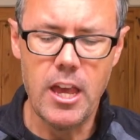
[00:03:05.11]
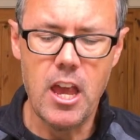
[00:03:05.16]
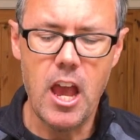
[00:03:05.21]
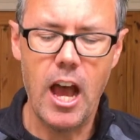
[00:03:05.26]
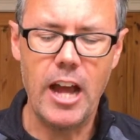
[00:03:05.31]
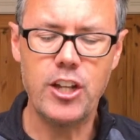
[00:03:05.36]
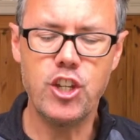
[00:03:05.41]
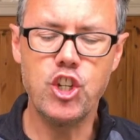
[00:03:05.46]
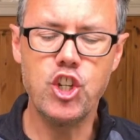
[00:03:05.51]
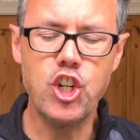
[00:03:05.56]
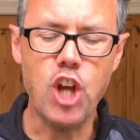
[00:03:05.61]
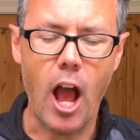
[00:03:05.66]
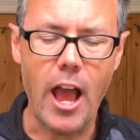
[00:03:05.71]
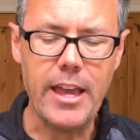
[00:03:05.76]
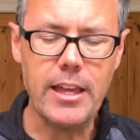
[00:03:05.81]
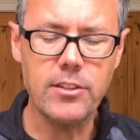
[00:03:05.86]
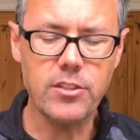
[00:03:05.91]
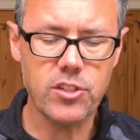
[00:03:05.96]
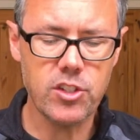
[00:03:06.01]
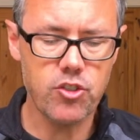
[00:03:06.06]
a
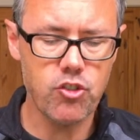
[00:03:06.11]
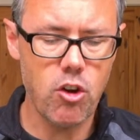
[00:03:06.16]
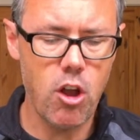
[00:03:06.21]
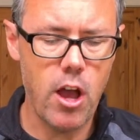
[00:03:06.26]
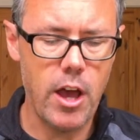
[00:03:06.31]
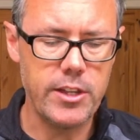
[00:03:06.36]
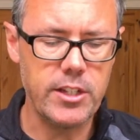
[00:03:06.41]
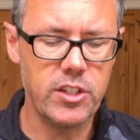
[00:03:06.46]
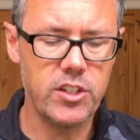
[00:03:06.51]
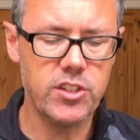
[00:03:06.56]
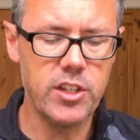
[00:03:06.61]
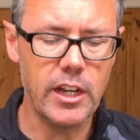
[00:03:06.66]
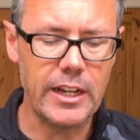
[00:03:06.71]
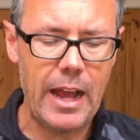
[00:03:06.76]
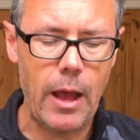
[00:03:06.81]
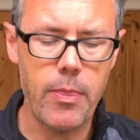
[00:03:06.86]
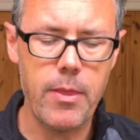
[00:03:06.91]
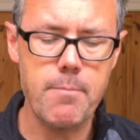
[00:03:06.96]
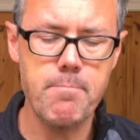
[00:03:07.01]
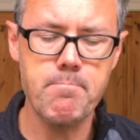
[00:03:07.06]
giant straw to suck
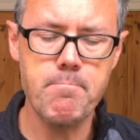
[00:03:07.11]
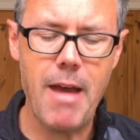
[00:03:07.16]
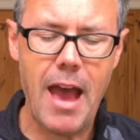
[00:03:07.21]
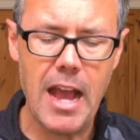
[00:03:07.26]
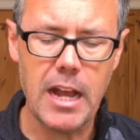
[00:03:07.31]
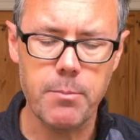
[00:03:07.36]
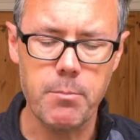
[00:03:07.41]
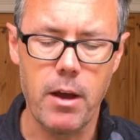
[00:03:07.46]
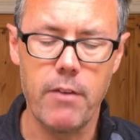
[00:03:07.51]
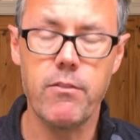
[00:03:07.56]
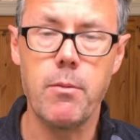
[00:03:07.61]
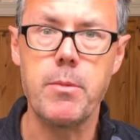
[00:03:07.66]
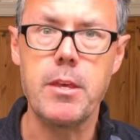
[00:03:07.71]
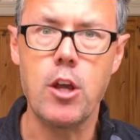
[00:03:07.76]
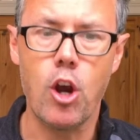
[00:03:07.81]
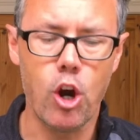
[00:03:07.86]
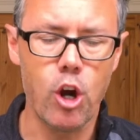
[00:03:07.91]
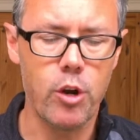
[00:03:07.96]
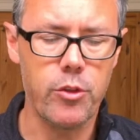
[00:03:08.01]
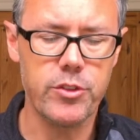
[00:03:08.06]
out the magma from the
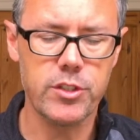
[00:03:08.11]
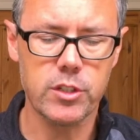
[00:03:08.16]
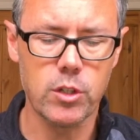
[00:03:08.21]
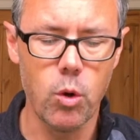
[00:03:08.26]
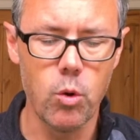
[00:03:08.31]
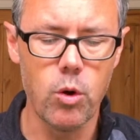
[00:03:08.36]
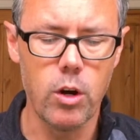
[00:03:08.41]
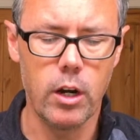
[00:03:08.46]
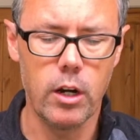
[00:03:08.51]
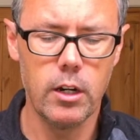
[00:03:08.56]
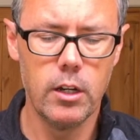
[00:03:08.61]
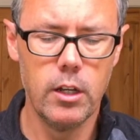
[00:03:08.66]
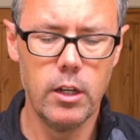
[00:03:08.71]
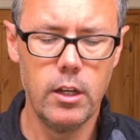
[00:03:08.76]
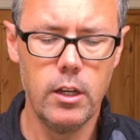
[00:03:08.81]
Earth's core."